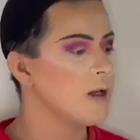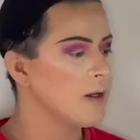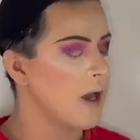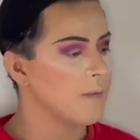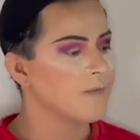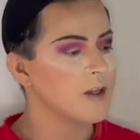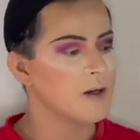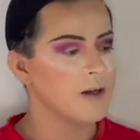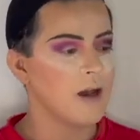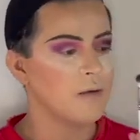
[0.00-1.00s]
Okay, so
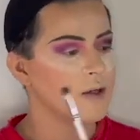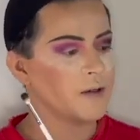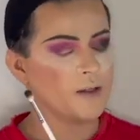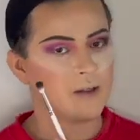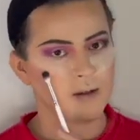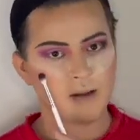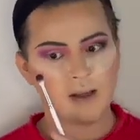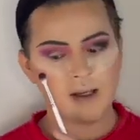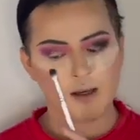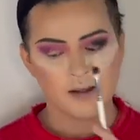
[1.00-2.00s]
now we're going to do
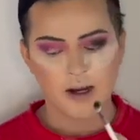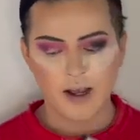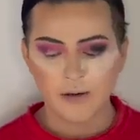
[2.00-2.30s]
the other eye.